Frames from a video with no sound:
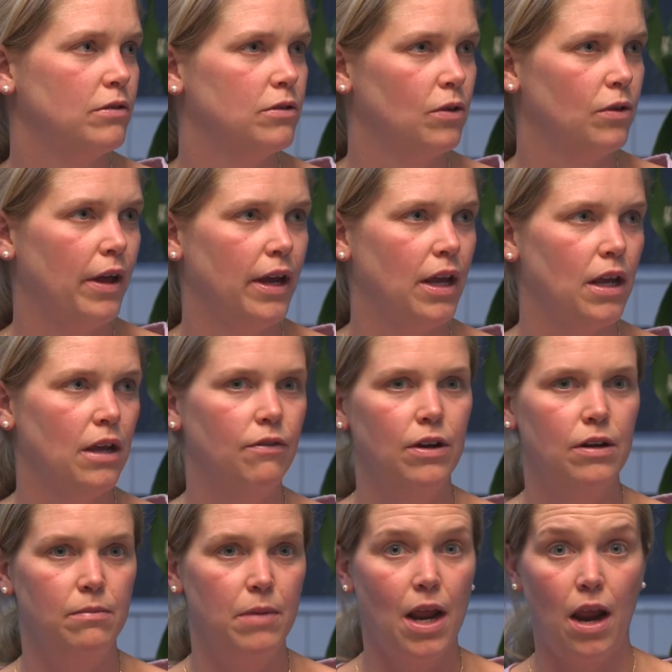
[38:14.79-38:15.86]
so like,
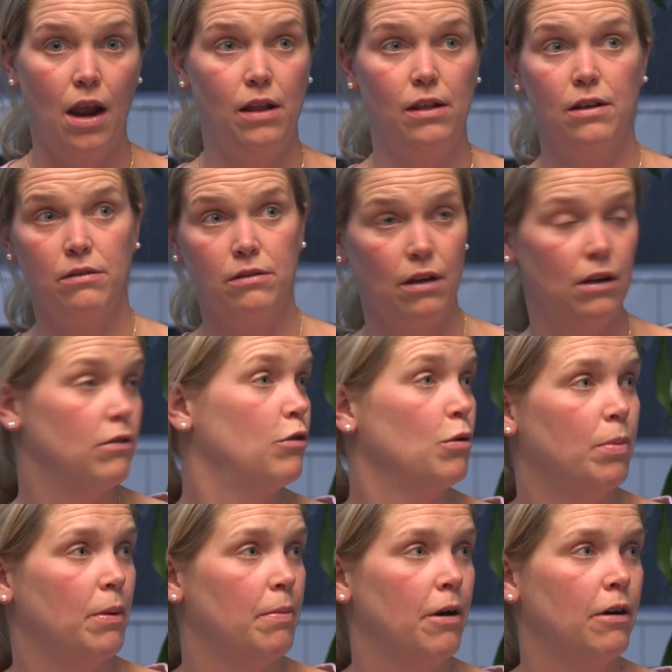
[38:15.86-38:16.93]
even making this like
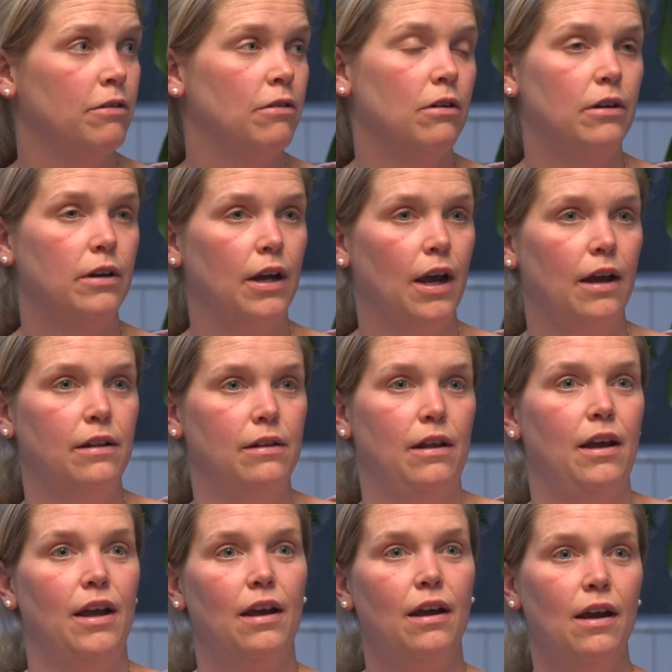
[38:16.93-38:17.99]
super personal again,
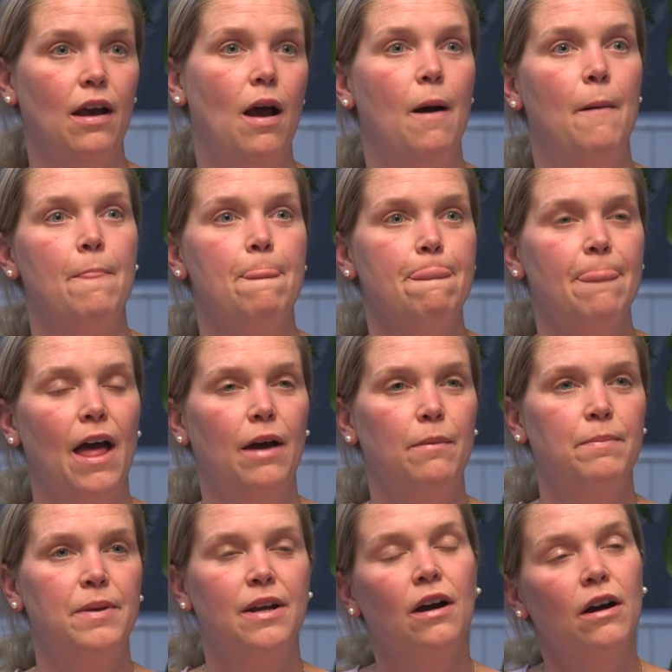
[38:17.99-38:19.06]
like,
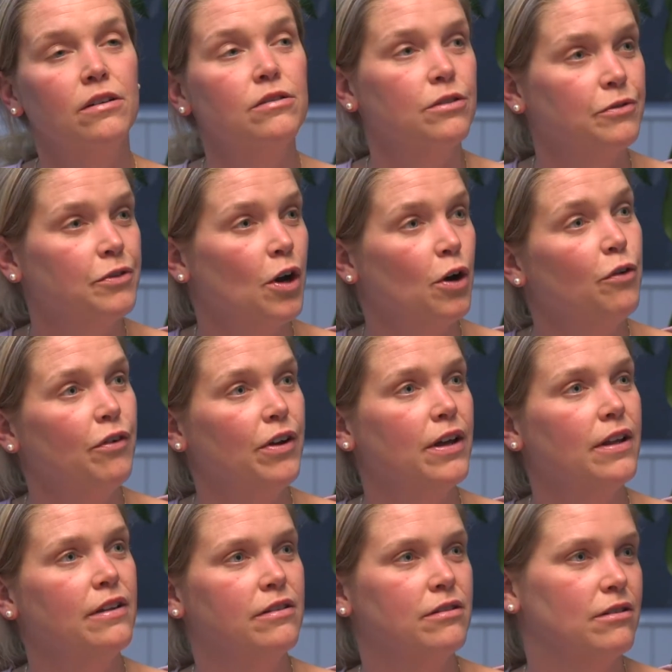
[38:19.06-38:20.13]
because of
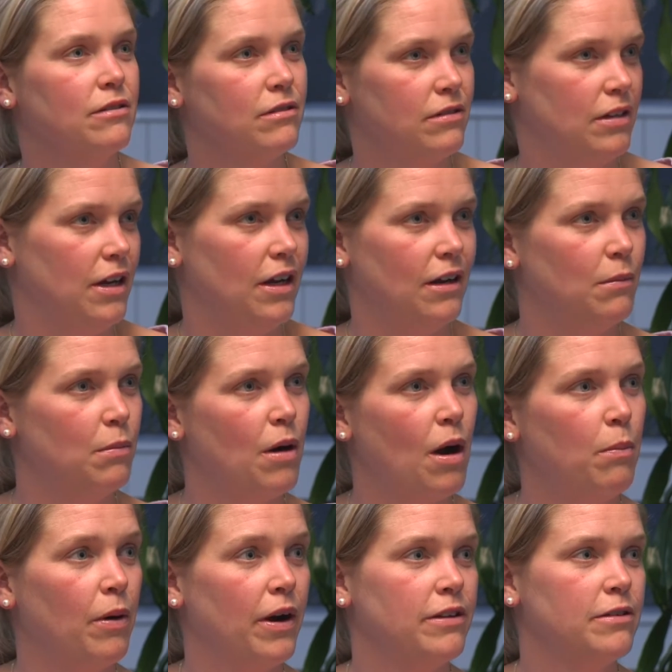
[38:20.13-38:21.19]
COVID, this is seeing a
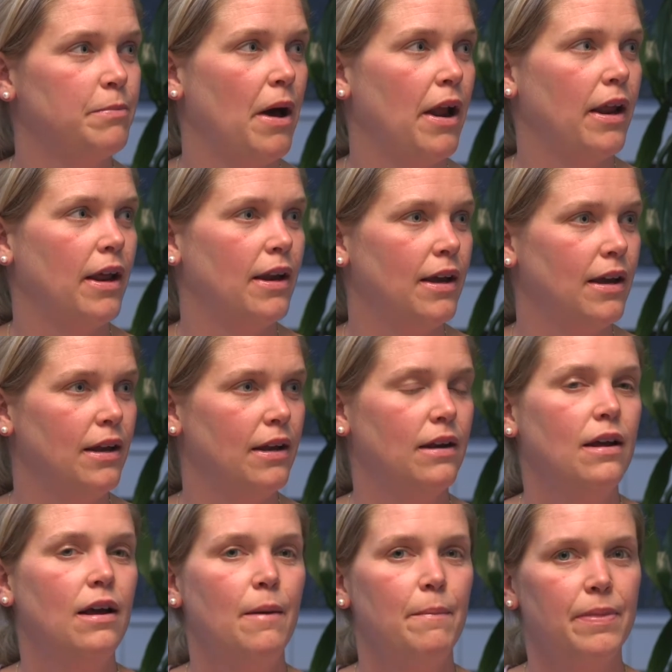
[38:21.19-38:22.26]
bright spot in it.
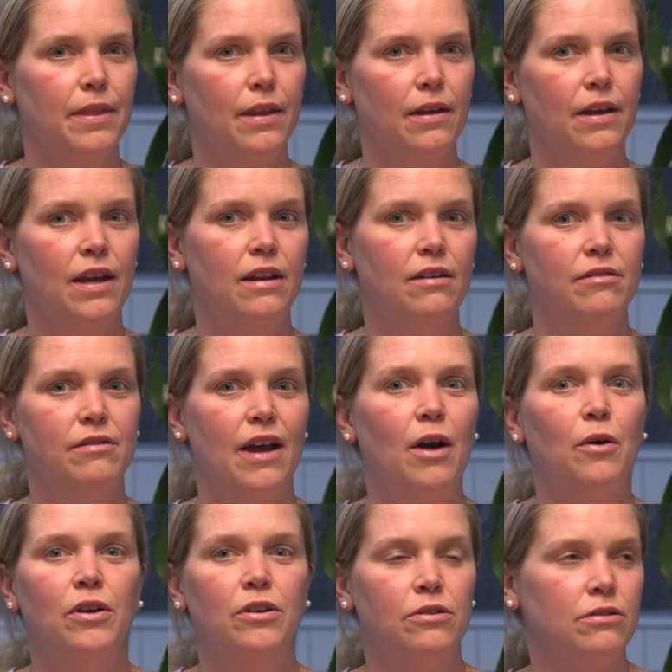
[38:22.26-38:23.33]
It is
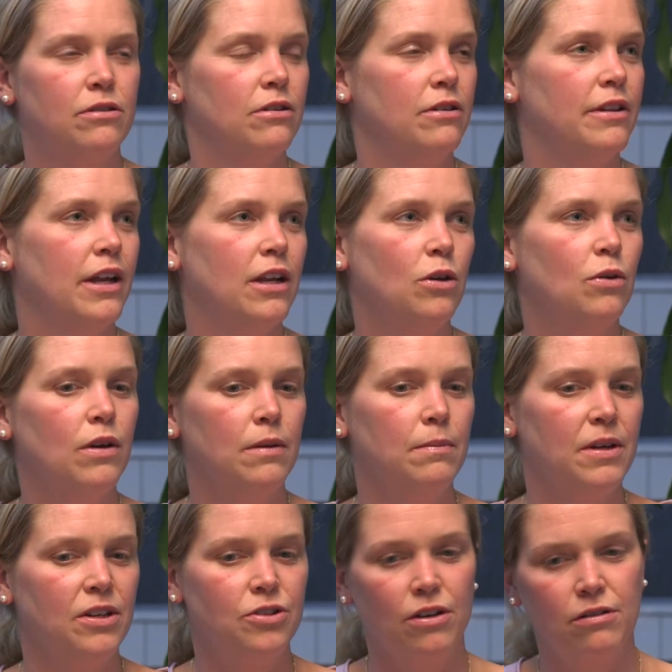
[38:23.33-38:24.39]
now understood that you can
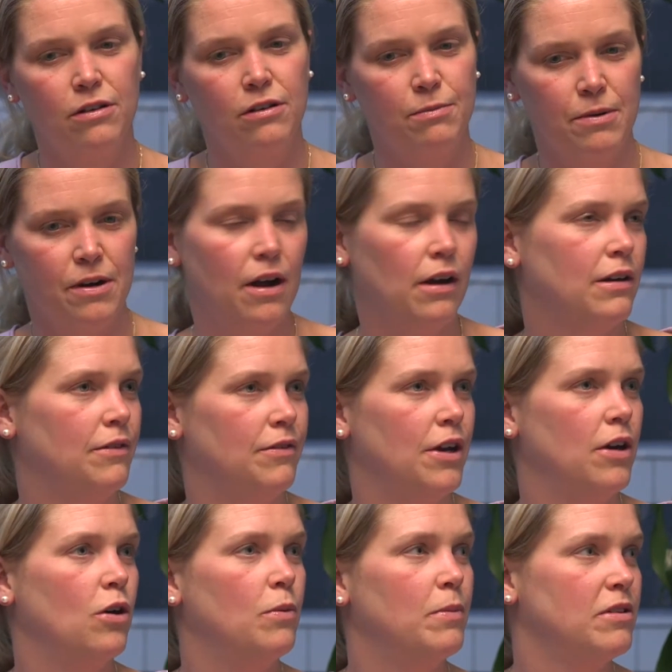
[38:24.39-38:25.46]
be just as productive at
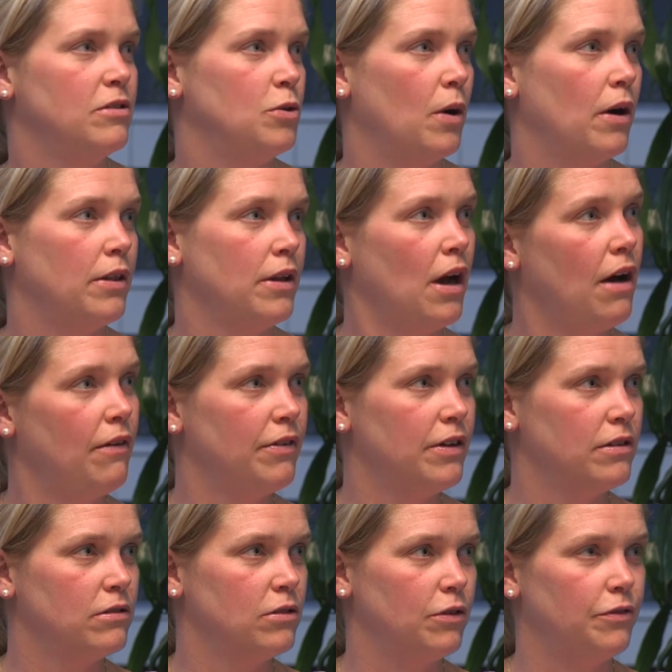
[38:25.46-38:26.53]
home as you are in the
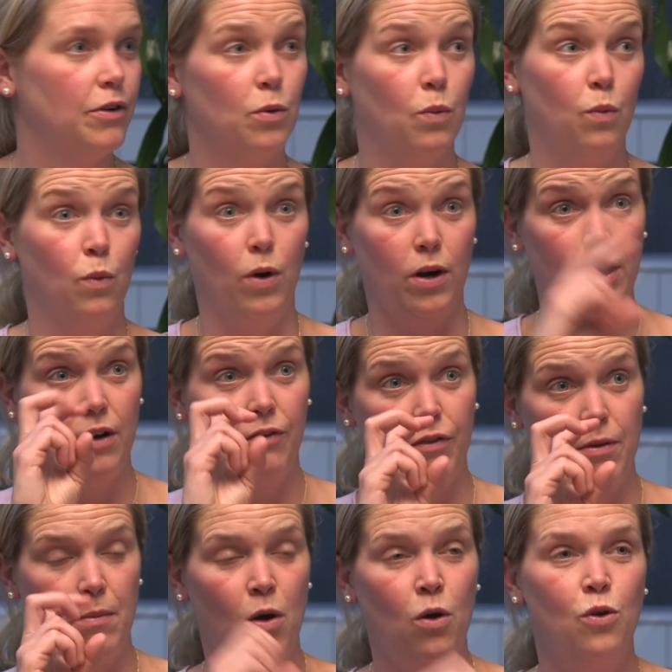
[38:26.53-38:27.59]
office. So if you're working
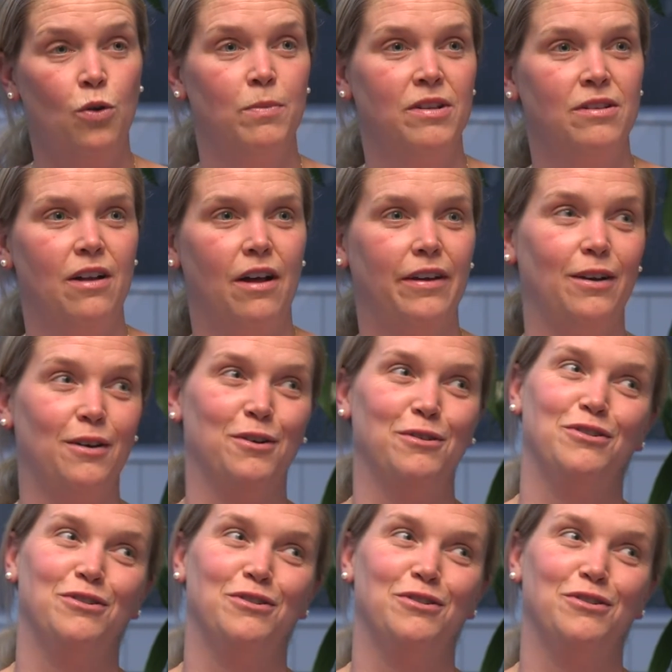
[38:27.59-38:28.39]
from home, it's not like, oh,